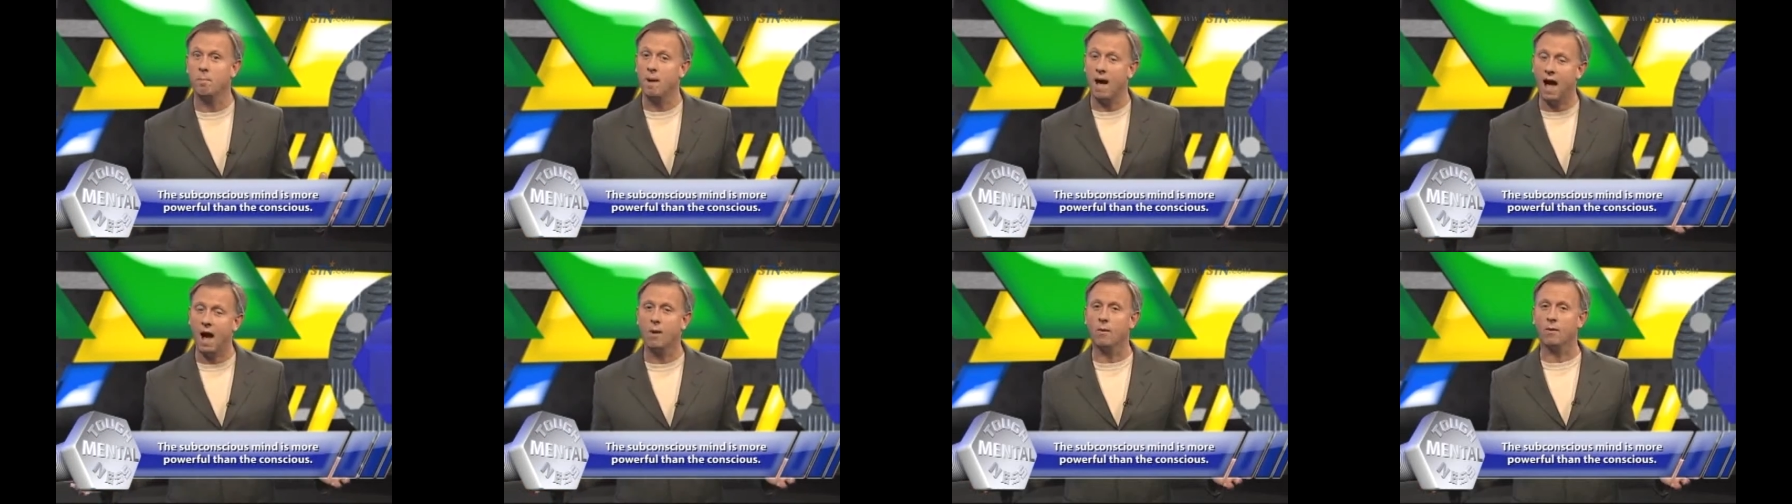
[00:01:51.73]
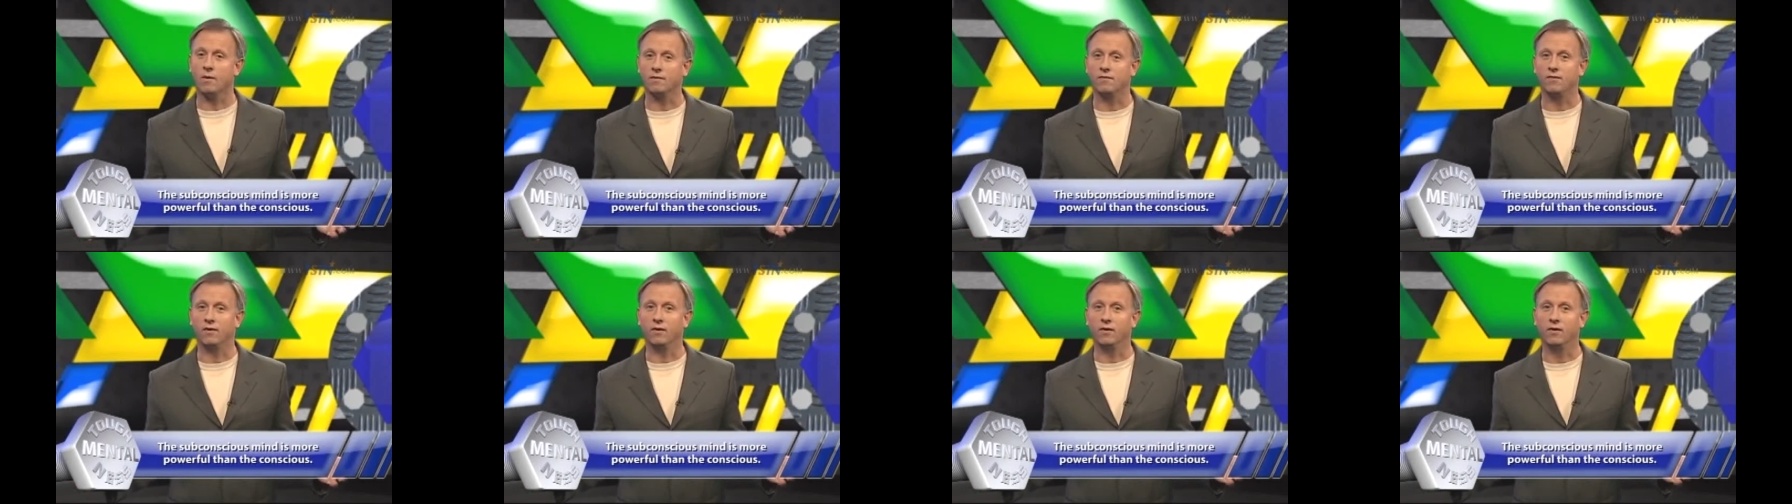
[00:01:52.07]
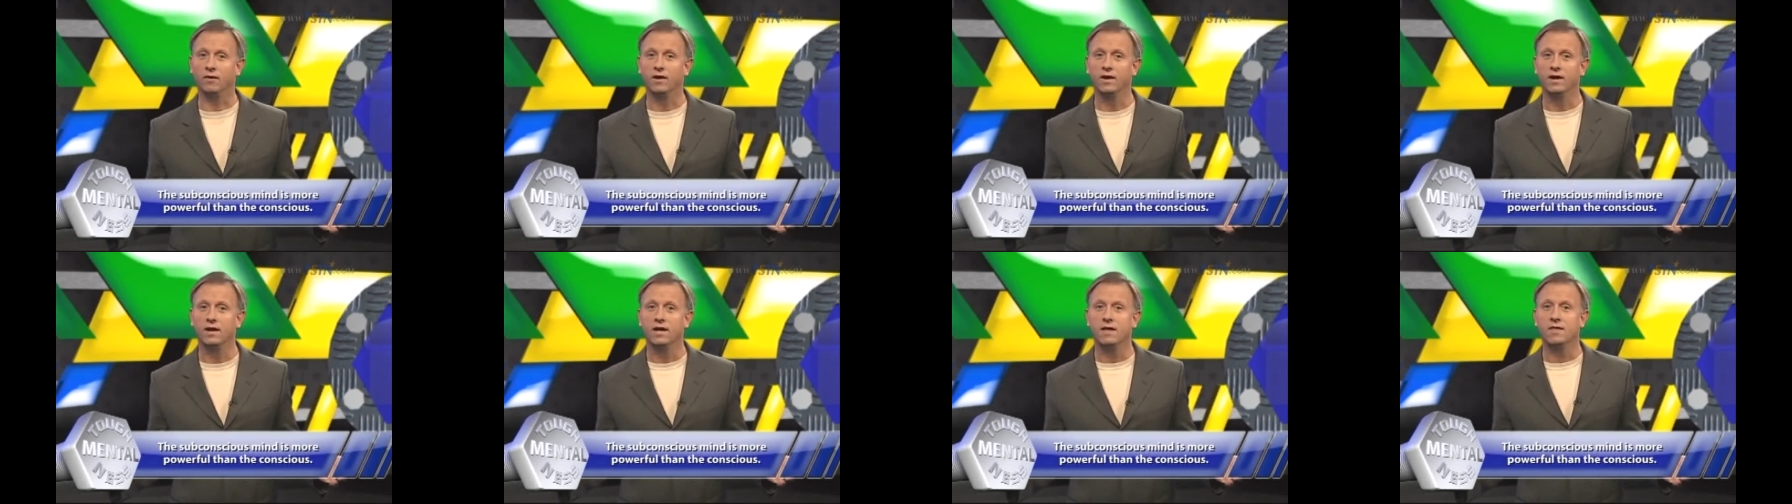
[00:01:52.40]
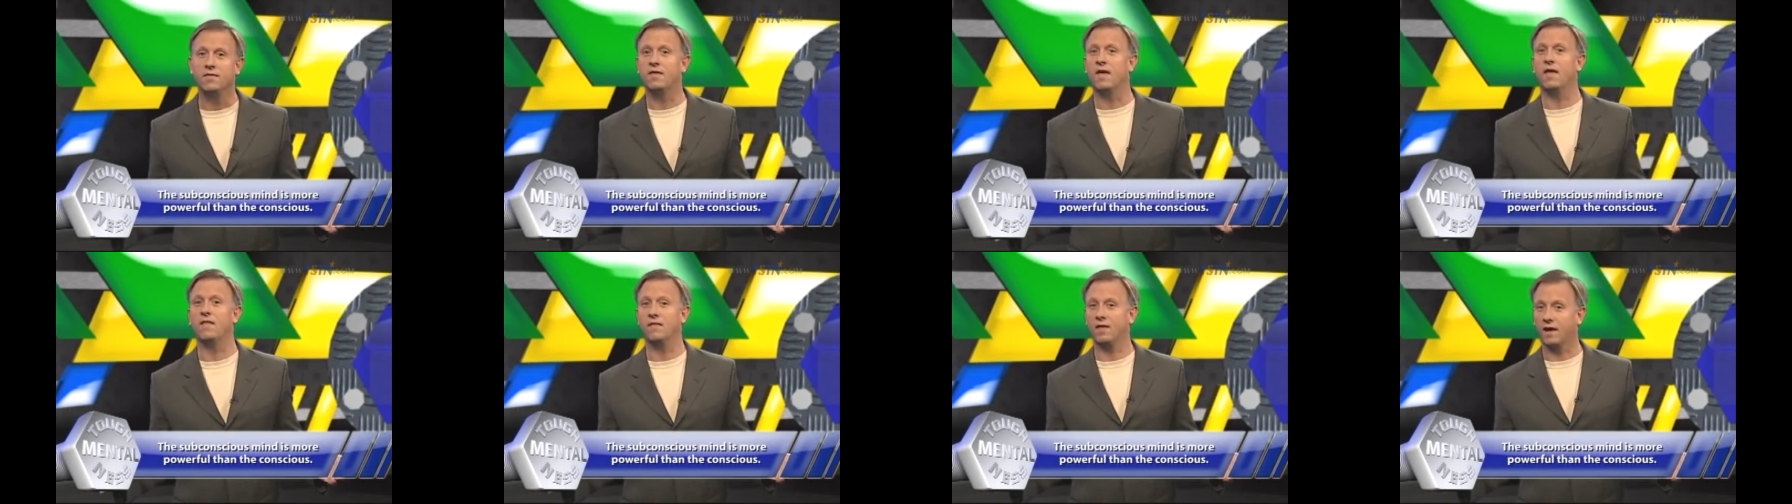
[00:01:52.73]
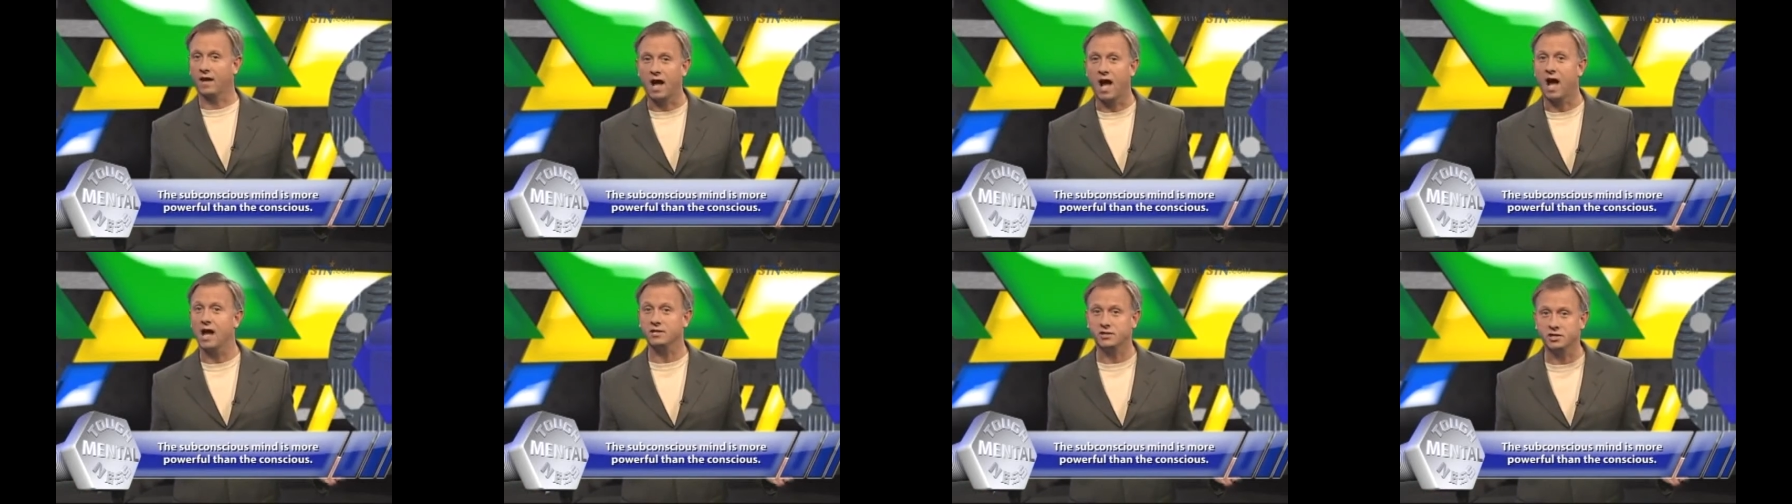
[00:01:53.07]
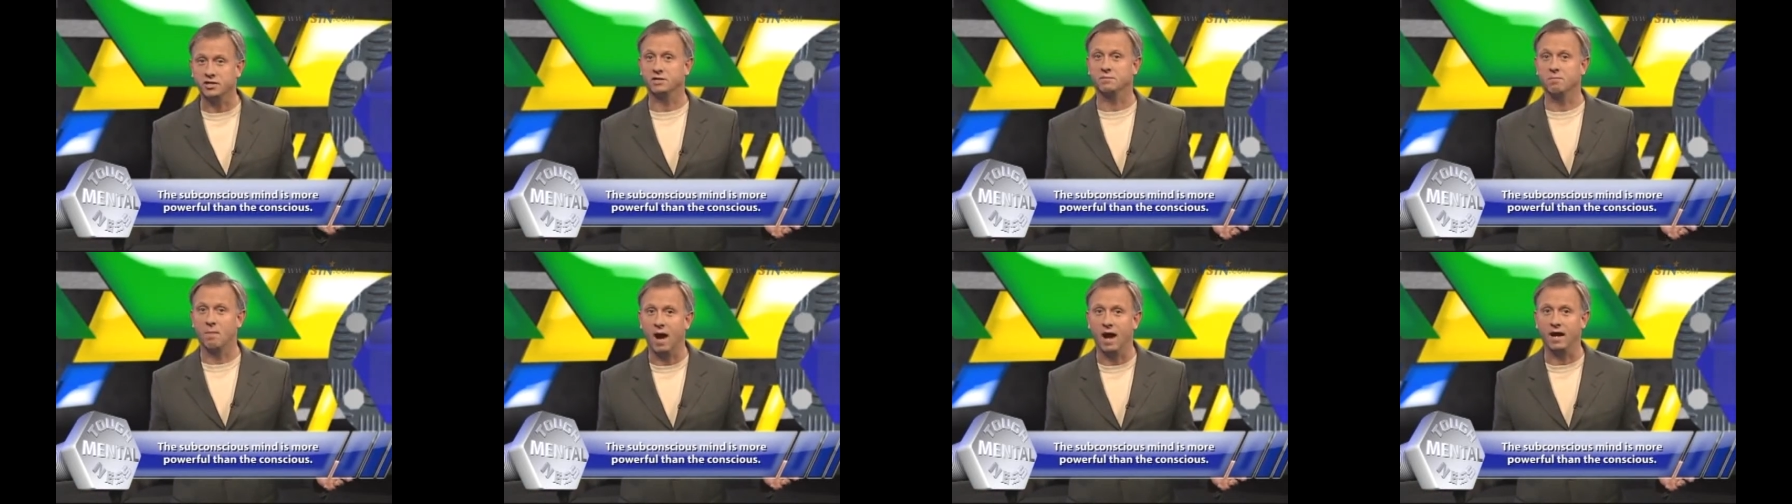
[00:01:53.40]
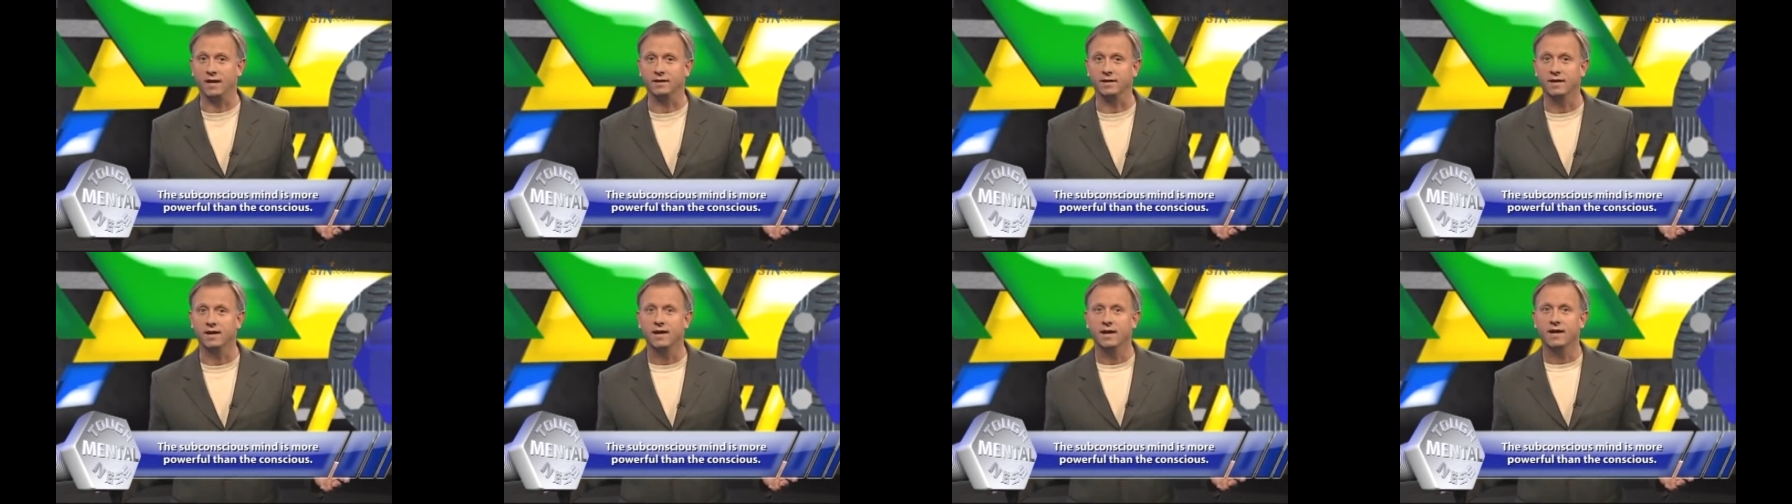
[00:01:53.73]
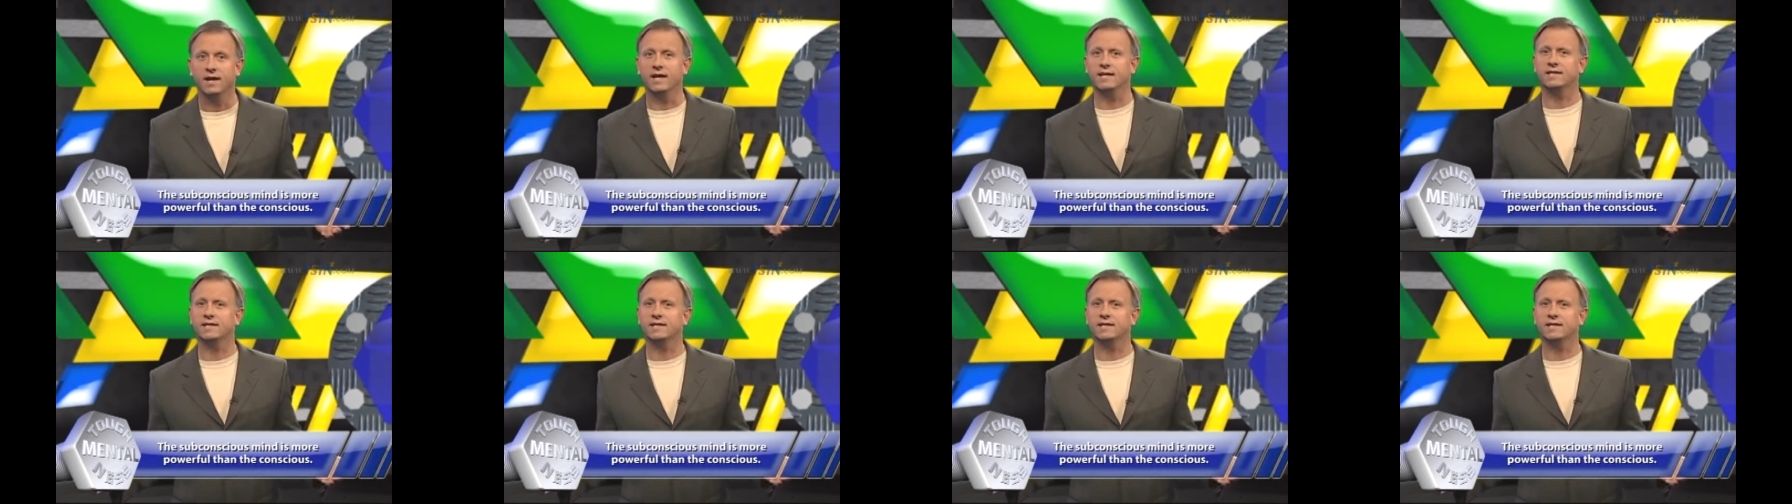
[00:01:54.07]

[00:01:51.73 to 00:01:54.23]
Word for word: more powerful than the conscious mind.